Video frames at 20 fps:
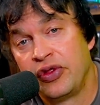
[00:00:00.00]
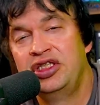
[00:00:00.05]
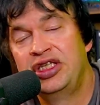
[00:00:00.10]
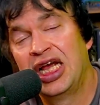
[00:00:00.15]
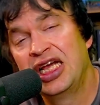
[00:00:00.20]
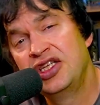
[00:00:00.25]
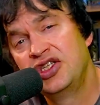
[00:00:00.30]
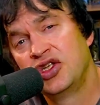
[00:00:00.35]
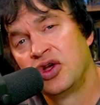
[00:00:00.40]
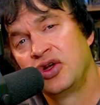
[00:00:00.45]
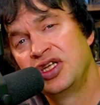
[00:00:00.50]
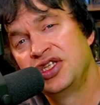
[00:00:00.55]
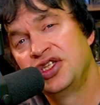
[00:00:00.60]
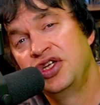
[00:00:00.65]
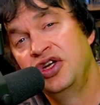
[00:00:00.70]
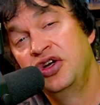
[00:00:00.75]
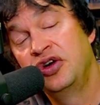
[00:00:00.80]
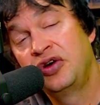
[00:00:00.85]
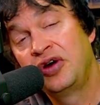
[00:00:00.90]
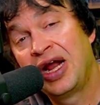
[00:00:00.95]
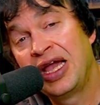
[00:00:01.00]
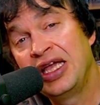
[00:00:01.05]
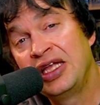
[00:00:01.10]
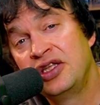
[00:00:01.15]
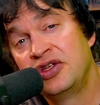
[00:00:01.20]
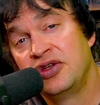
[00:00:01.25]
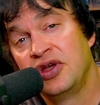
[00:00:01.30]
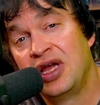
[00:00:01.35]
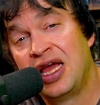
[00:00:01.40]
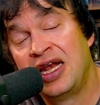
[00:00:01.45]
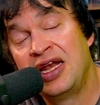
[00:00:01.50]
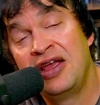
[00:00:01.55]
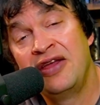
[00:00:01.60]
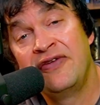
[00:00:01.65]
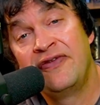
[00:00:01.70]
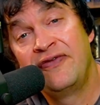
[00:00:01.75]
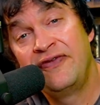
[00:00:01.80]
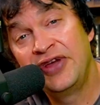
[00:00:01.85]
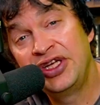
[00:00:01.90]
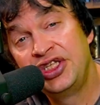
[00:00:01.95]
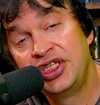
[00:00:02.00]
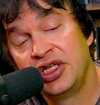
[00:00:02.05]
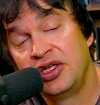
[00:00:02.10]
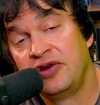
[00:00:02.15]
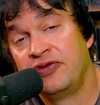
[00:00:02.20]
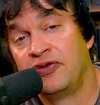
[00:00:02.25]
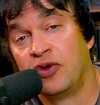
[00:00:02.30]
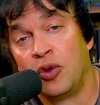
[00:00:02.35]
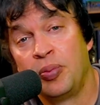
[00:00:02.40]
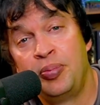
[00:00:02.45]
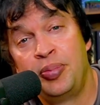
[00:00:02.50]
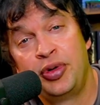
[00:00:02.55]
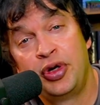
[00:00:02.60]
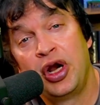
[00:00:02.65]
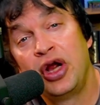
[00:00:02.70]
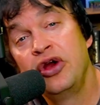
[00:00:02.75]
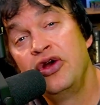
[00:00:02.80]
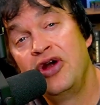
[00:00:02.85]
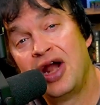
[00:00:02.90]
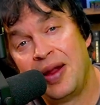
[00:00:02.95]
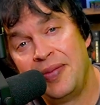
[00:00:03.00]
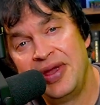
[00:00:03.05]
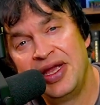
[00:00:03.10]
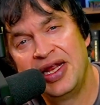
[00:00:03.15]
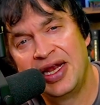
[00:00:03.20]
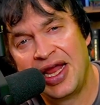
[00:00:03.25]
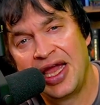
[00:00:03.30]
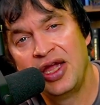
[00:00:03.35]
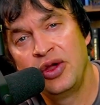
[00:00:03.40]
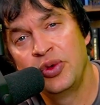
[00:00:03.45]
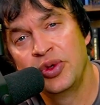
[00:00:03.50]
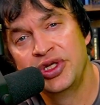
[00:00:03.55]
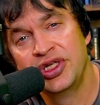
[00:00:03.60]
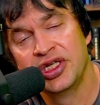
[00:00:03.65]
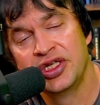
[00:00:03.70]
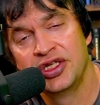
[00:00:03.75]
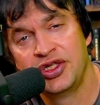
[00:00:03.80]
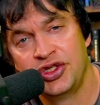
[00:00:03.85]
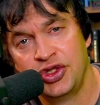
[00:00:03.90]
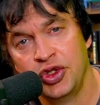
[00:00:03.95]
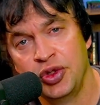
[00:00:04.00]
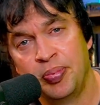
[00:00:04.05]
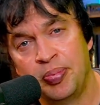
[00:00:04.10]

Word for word: JSON is great and efficient for programming programming languages to